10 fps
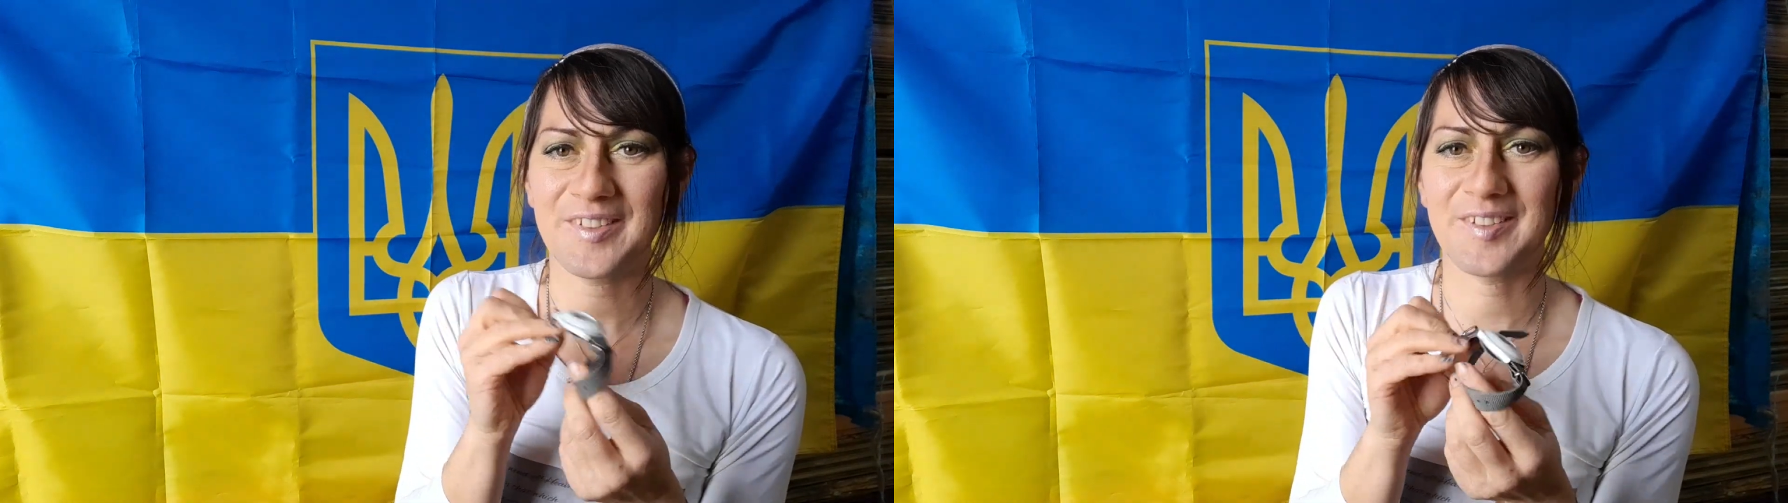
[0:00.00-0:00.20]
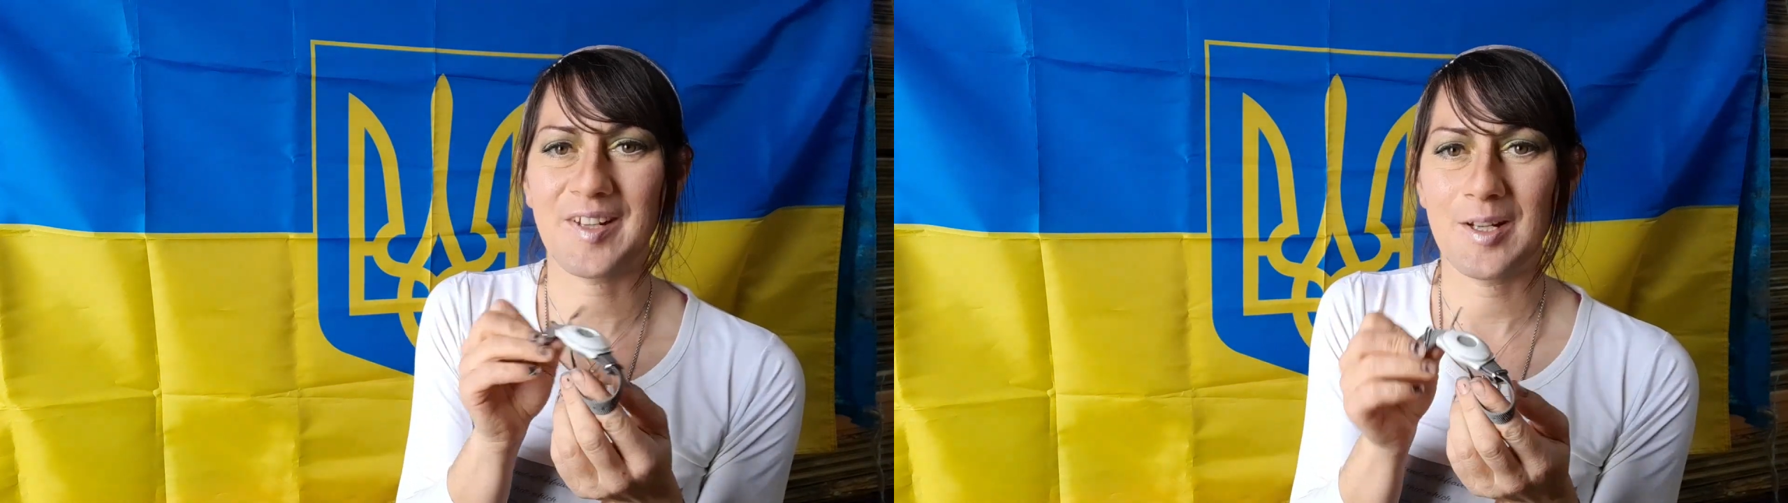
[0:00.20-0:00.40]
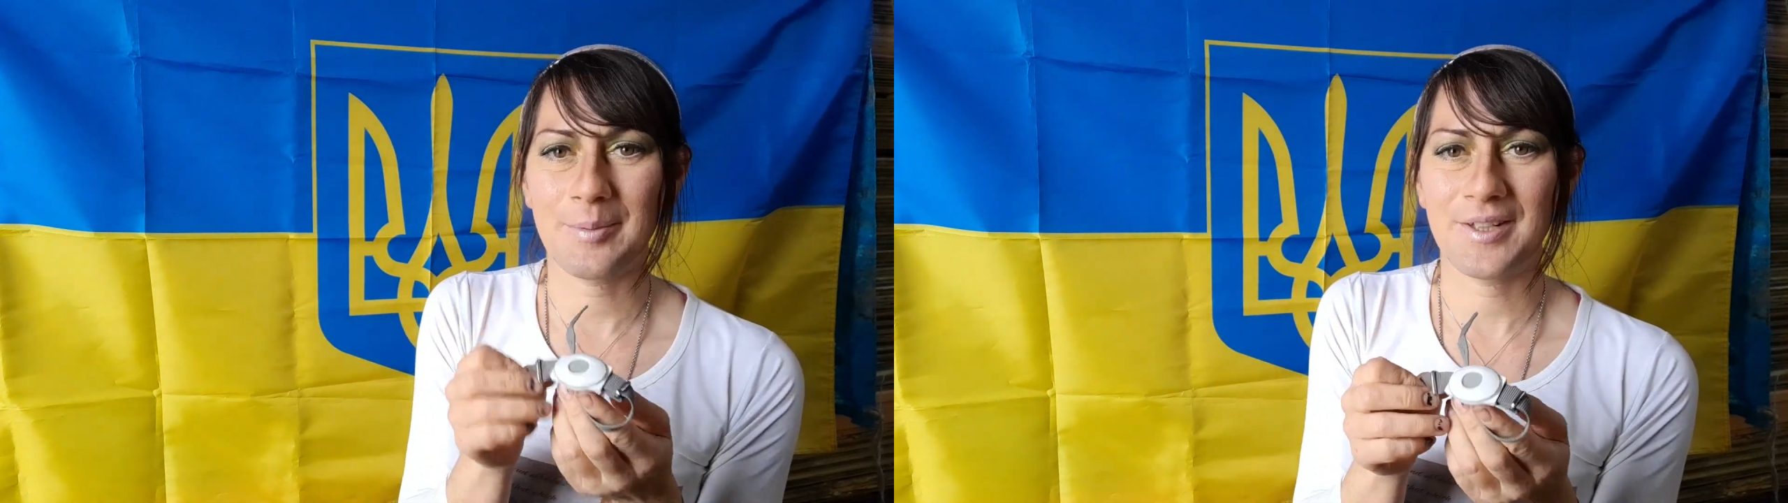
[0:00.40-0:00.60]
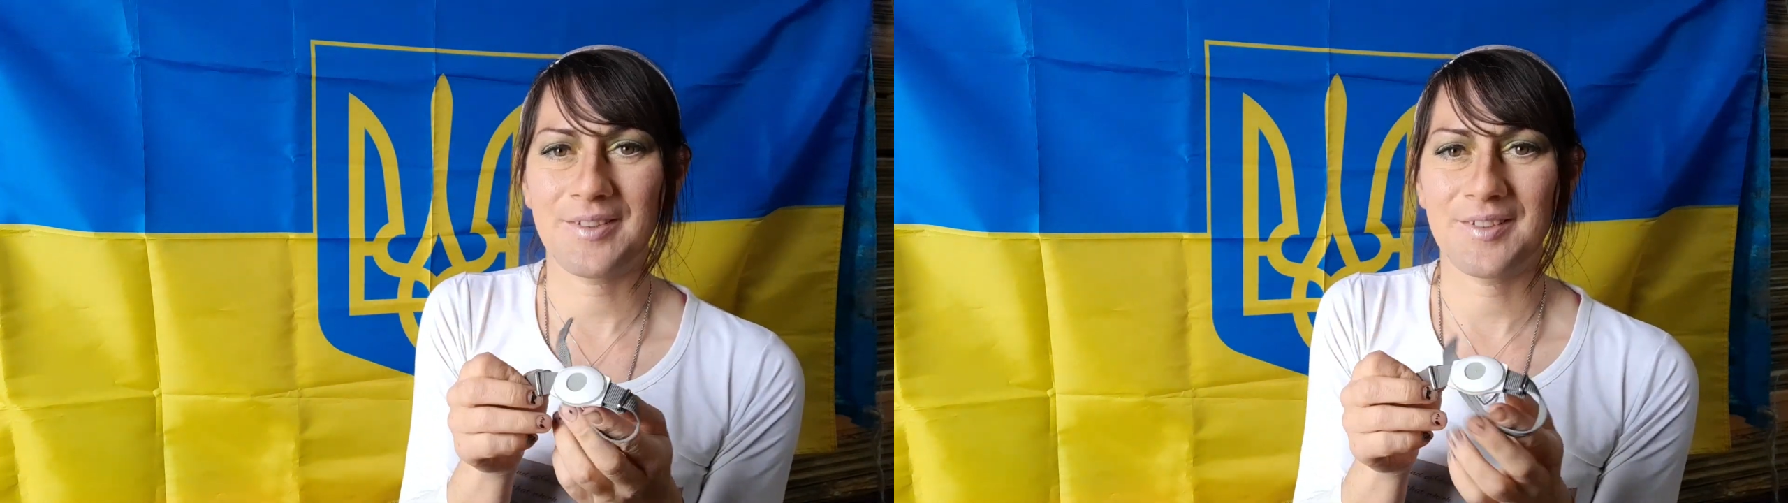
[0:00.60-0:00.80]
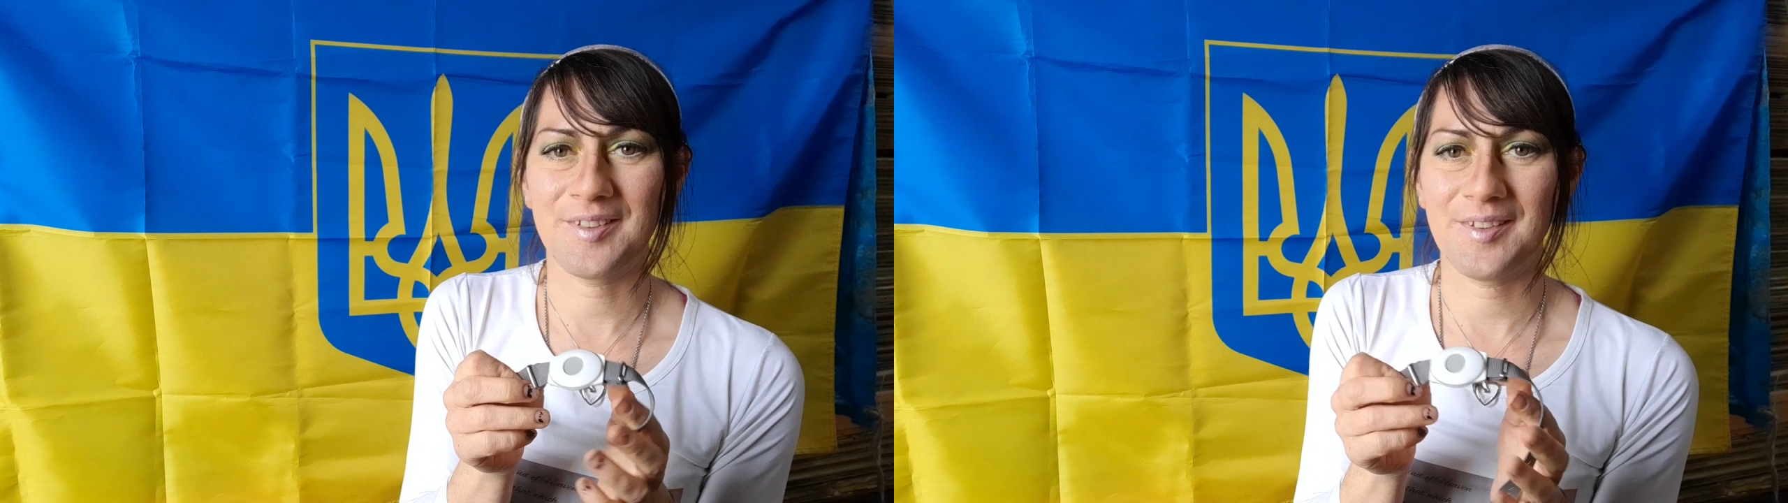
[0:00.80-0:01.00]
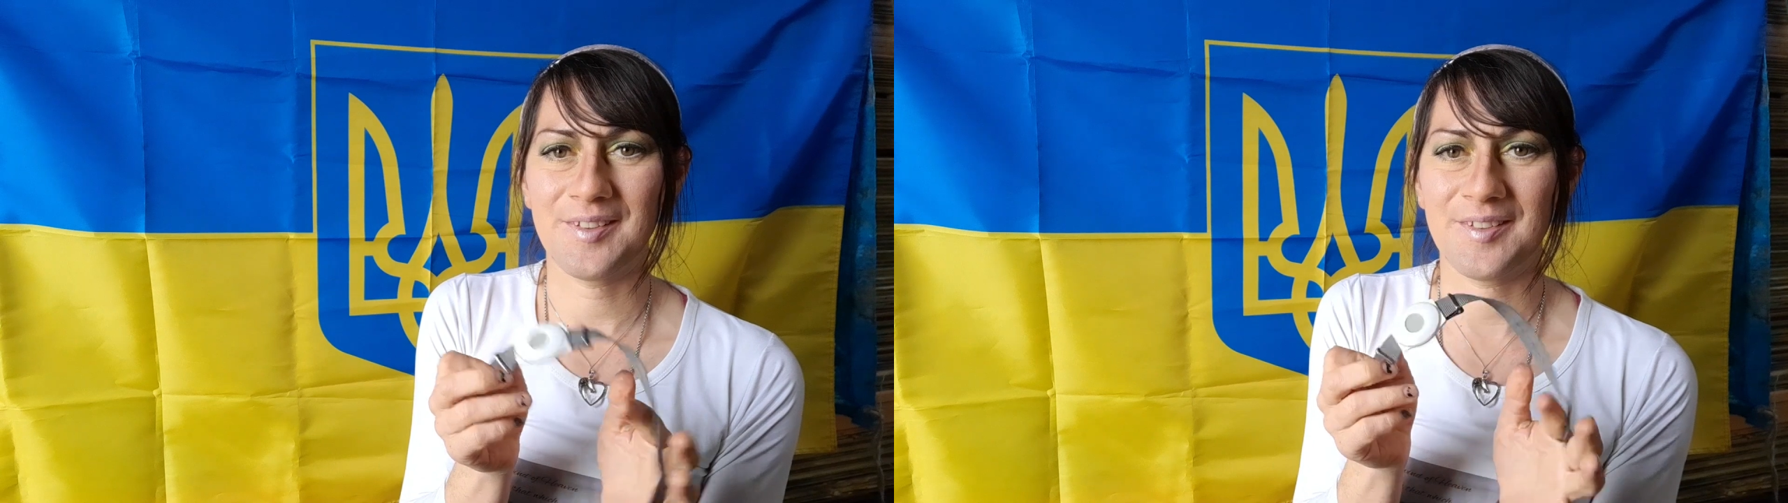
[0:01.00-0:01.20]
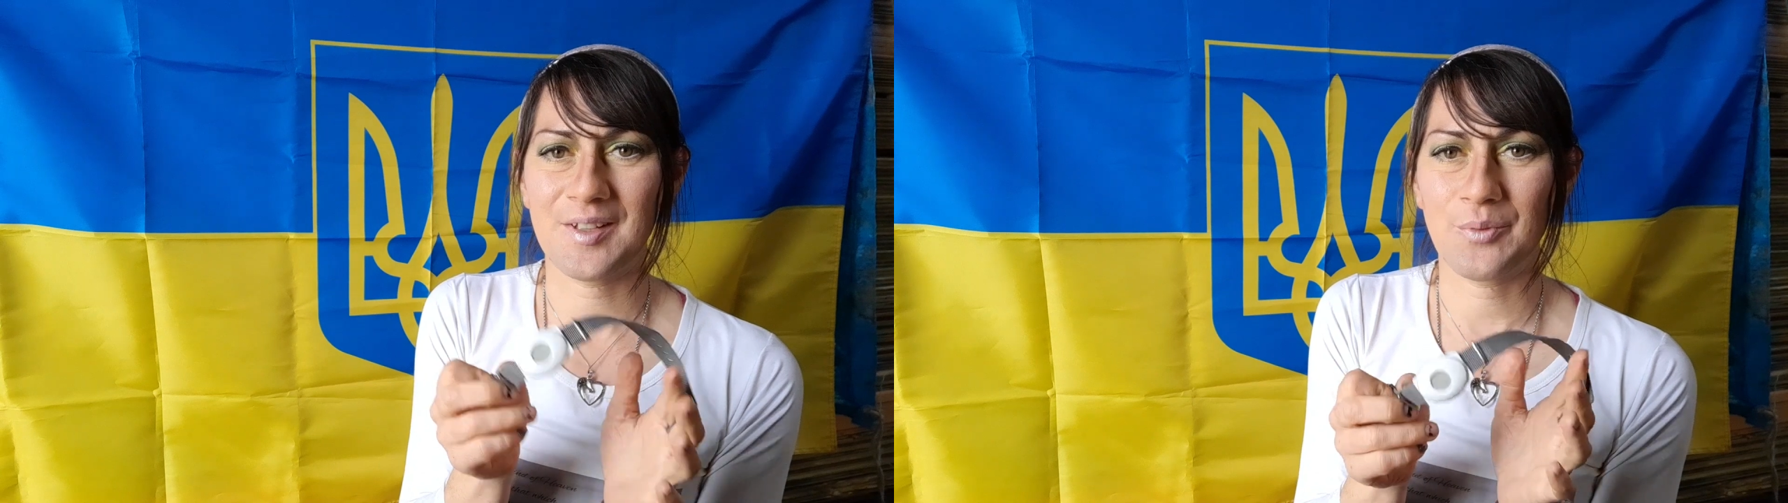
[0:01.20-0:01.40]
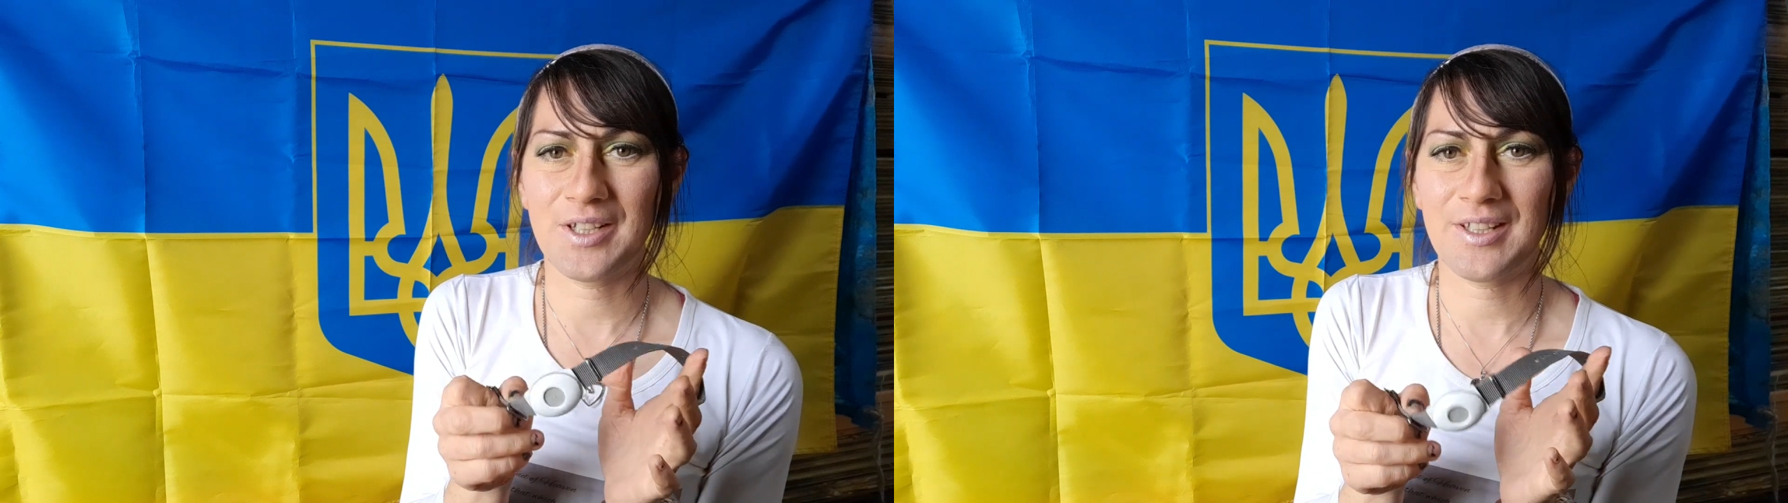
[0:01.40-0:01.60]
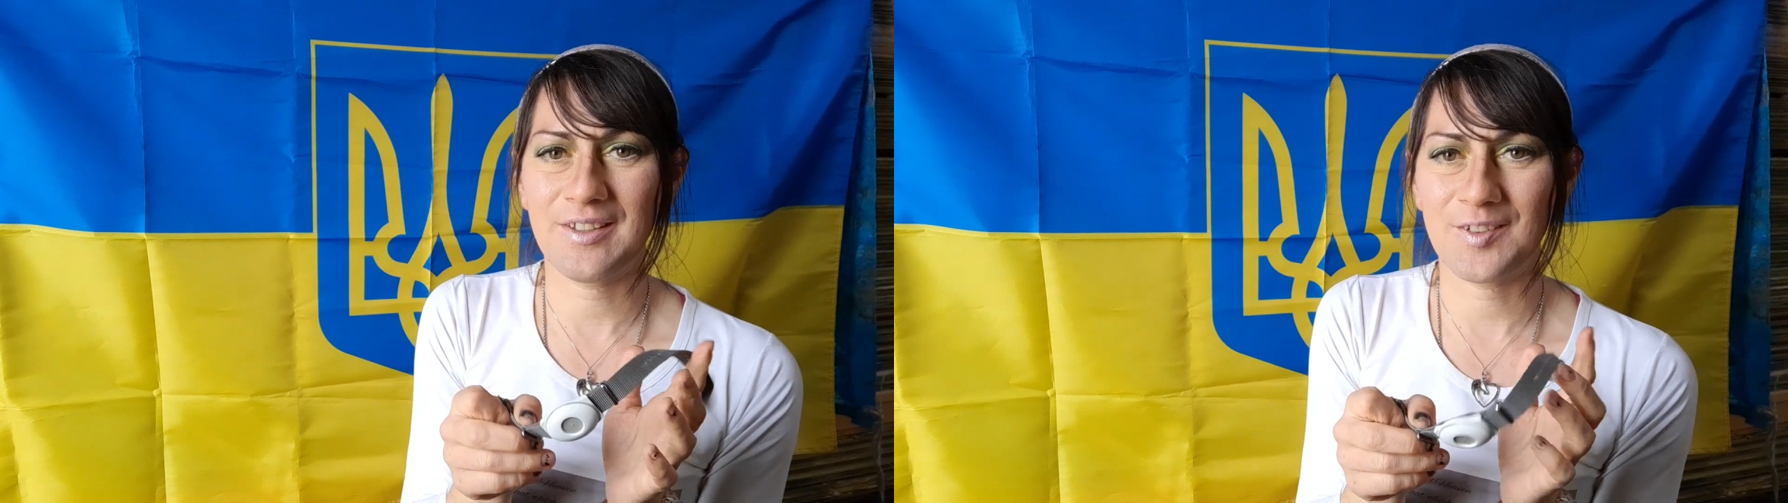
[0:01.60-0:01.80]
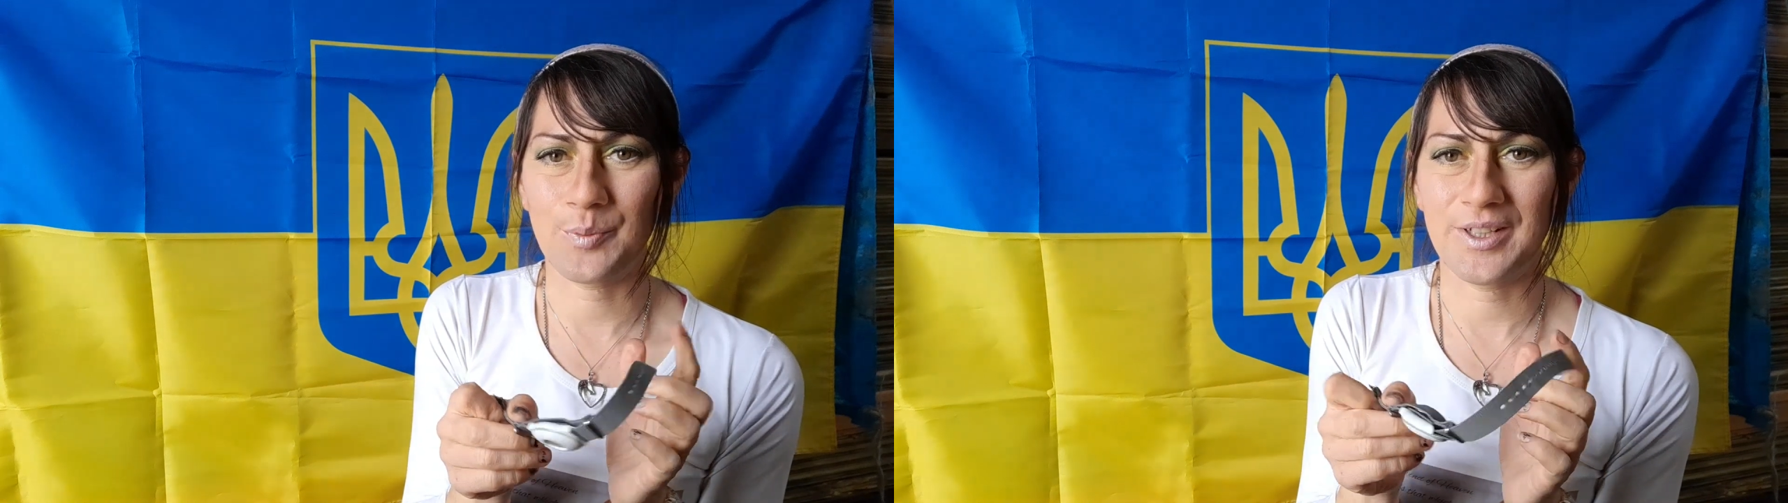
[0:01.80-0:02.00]
to say about this is that when it
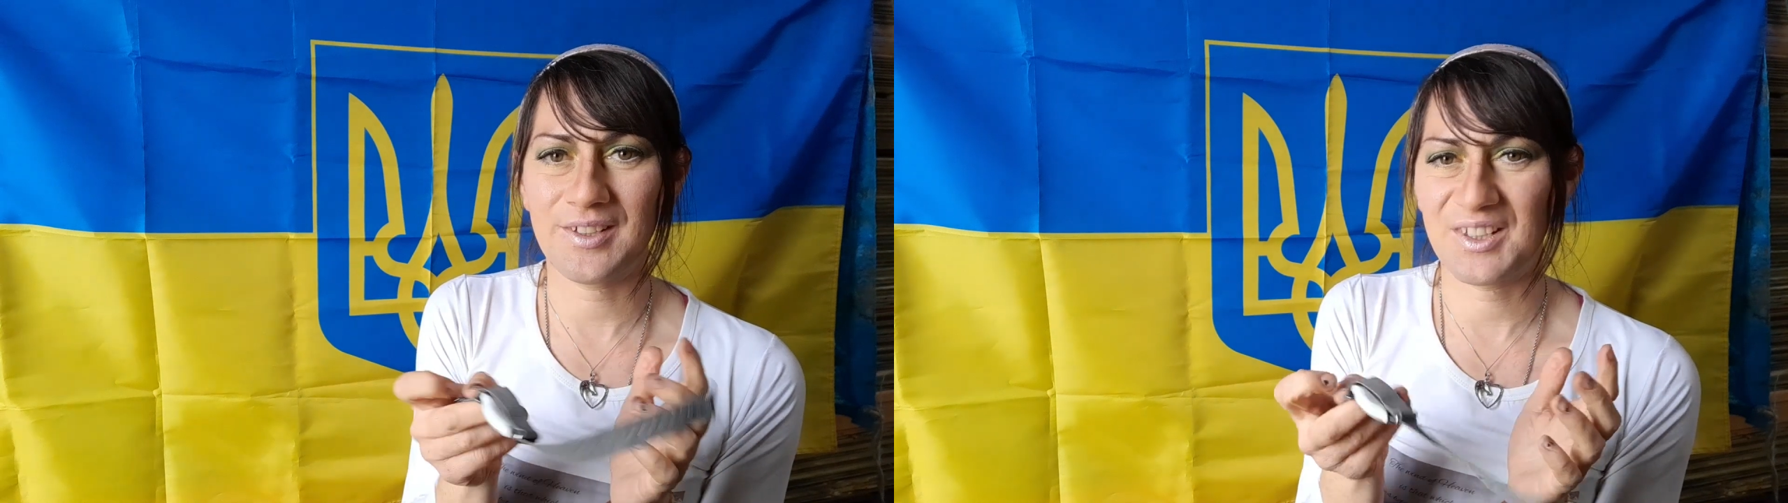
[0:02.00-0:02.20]
gets wet,